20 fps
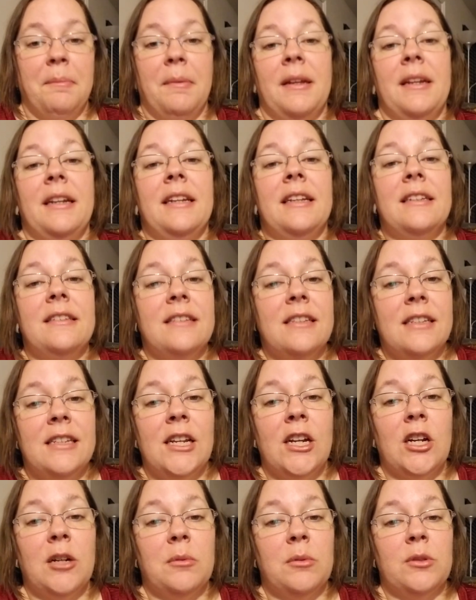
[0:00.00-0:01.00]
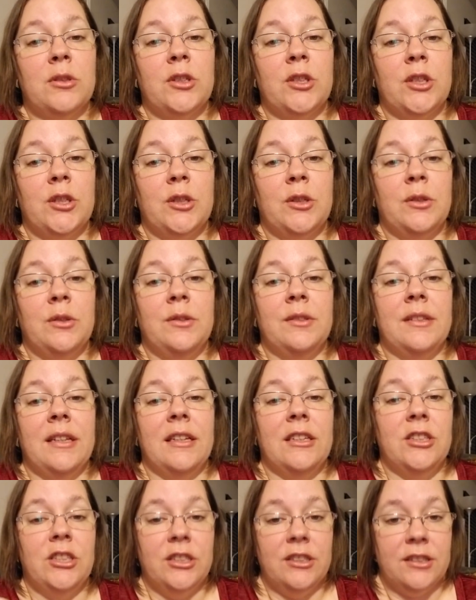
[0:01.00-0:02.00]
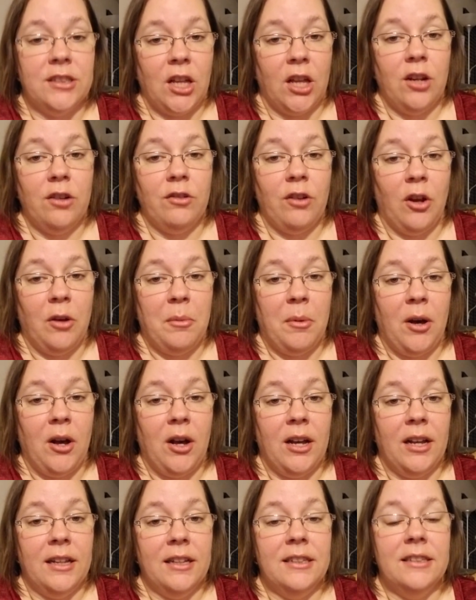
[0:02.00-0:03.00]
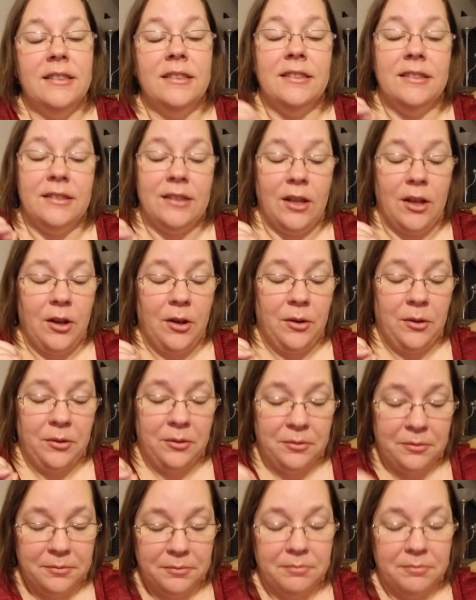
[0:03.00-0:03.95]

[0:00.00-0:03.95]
But it is the terrible 2s, and she's not a robot, so